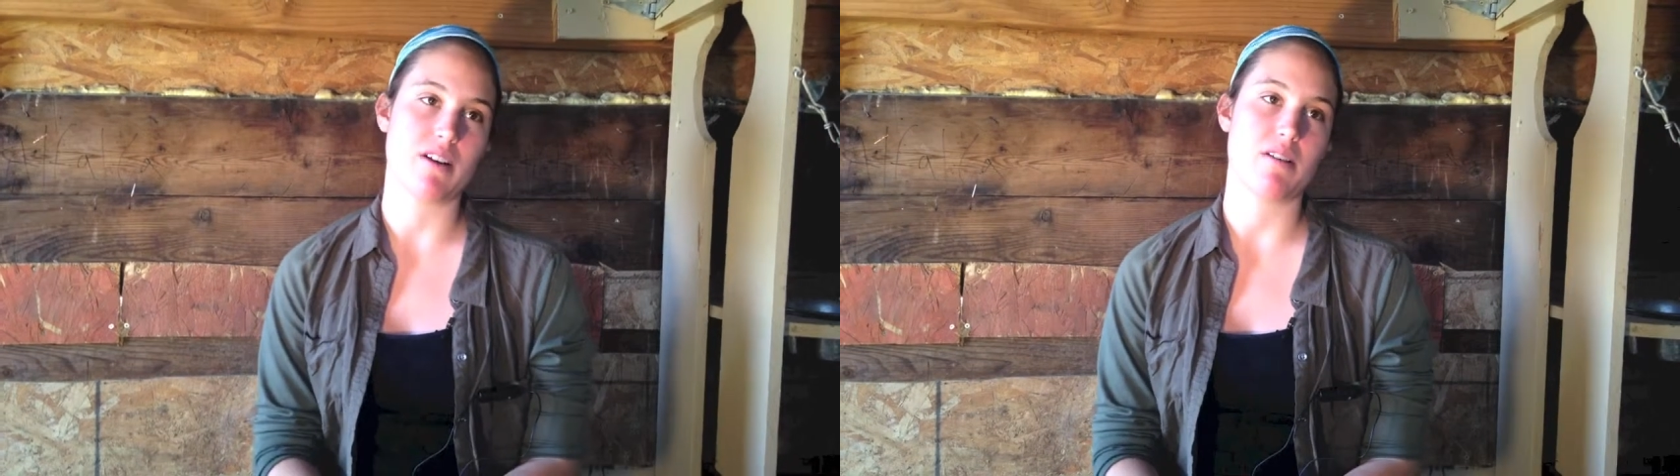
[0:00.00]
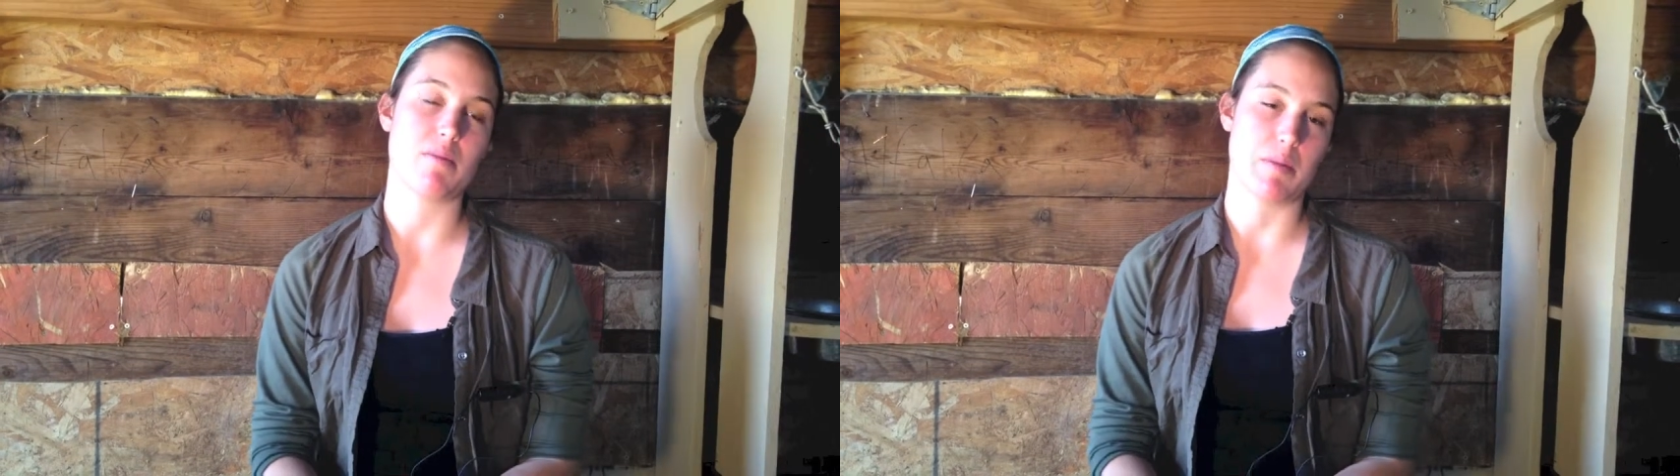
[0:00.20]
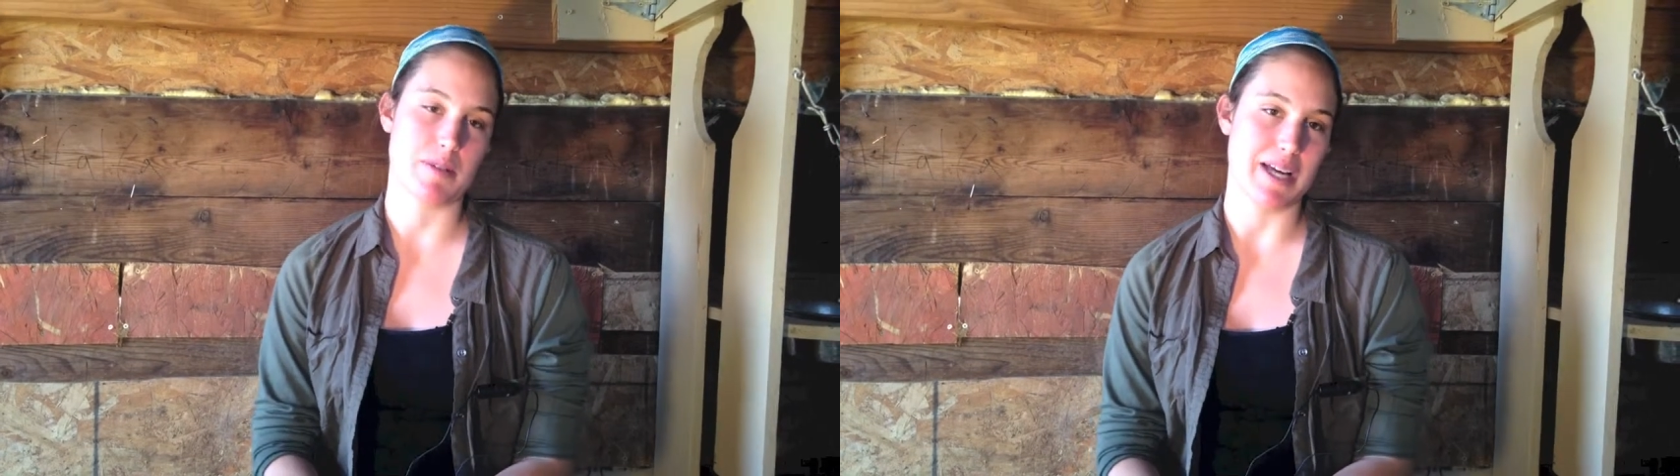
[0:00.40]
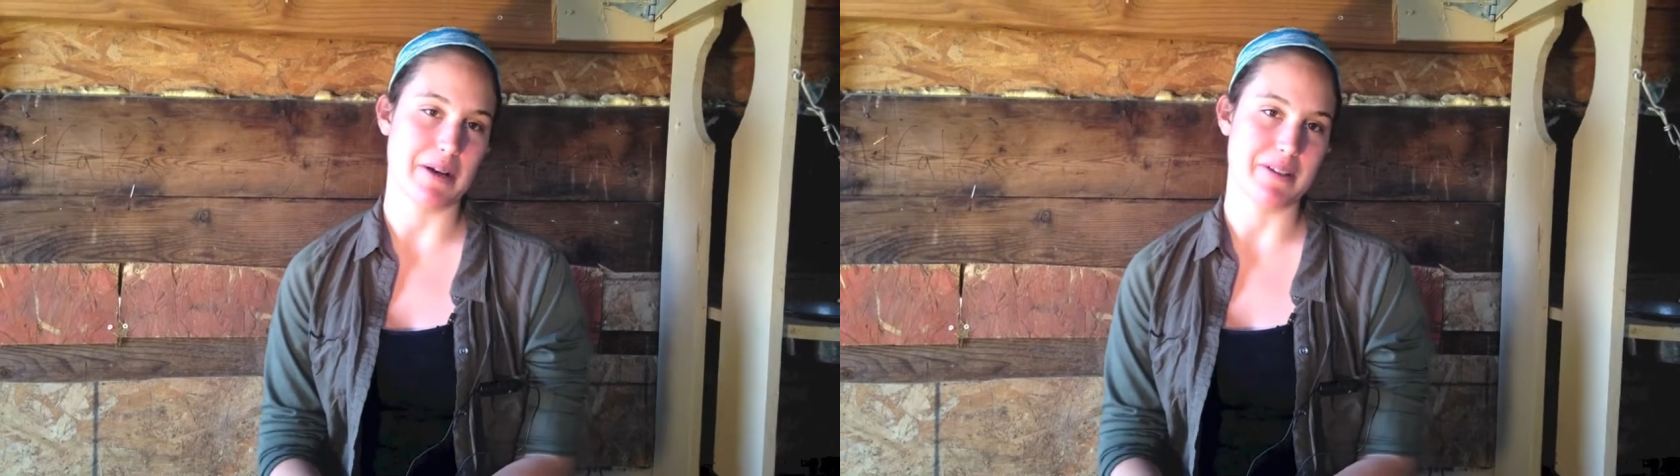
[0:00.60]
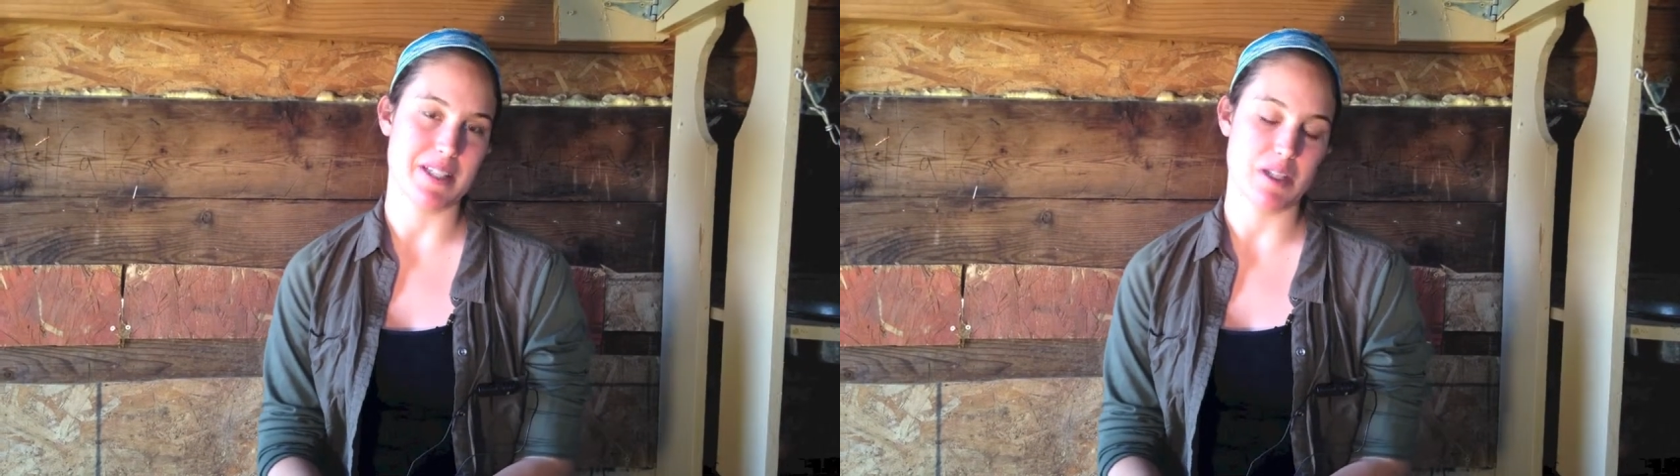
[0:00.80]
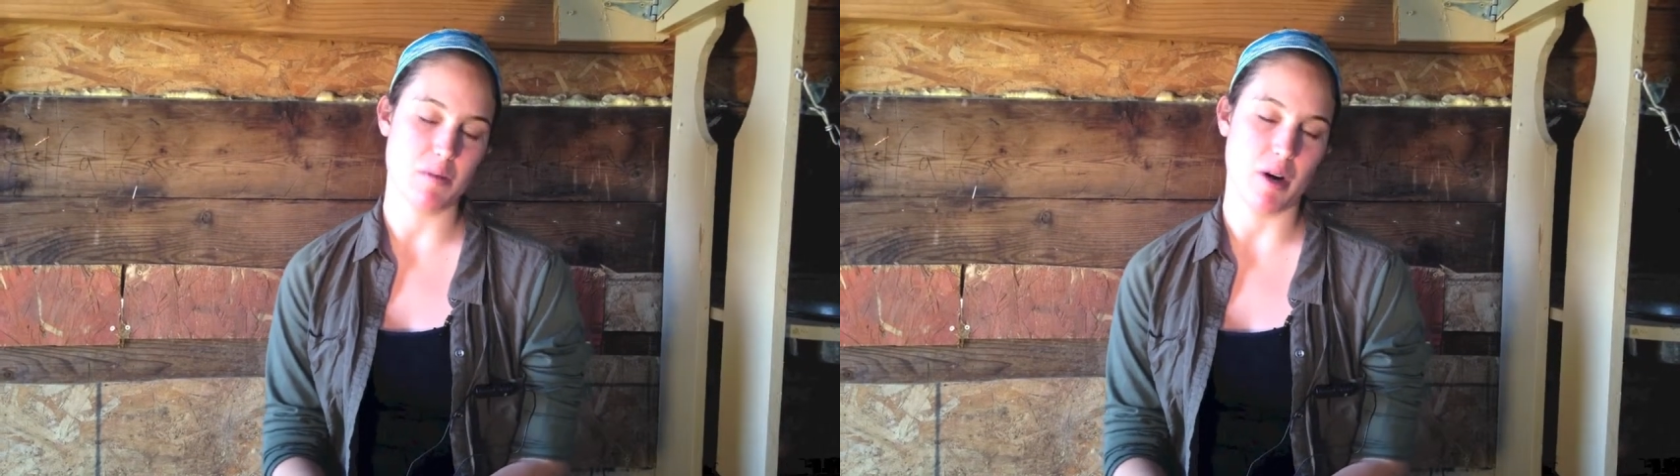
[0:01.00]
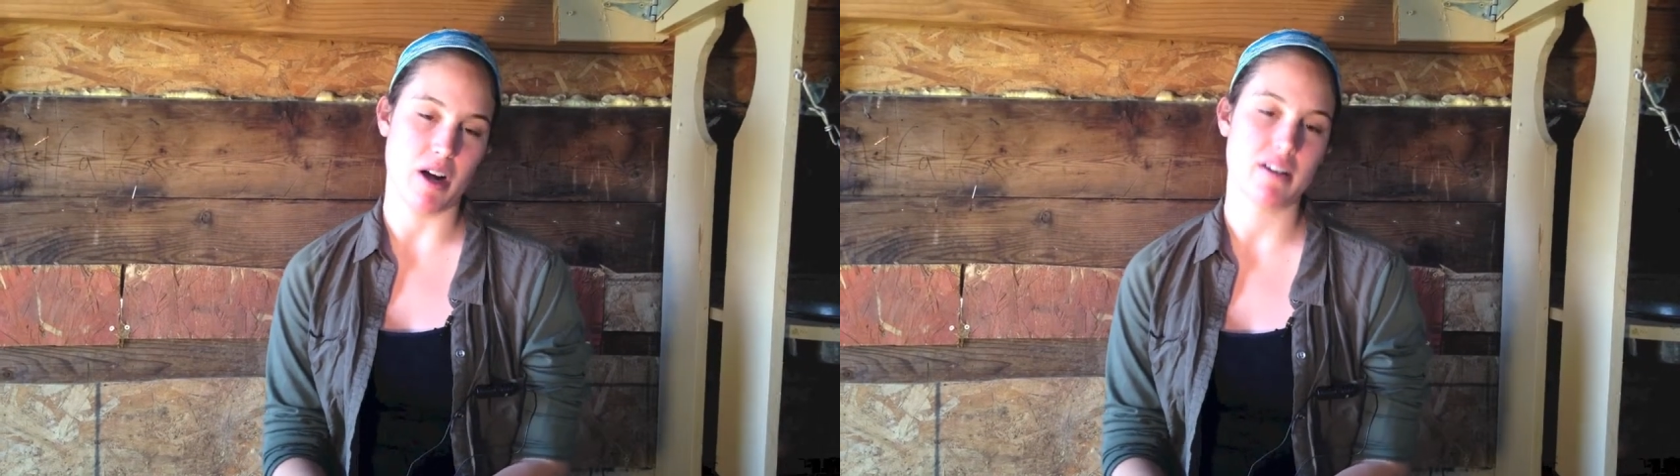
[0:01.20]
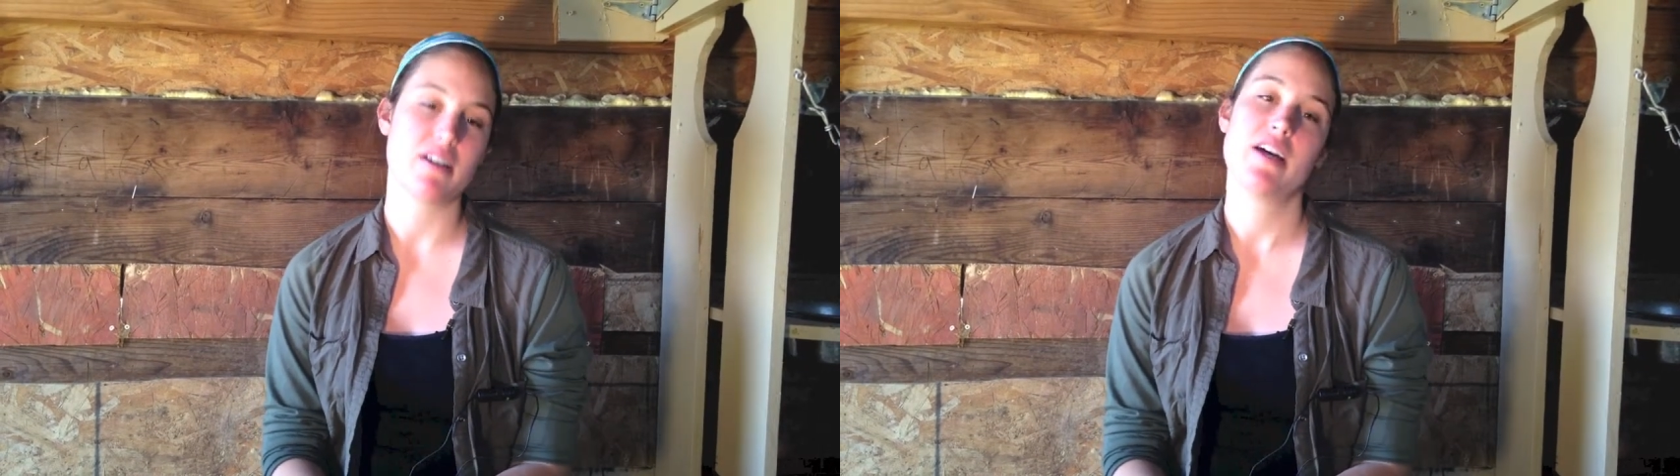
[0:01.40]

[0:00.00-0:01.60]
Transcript: and paper towels that you brought,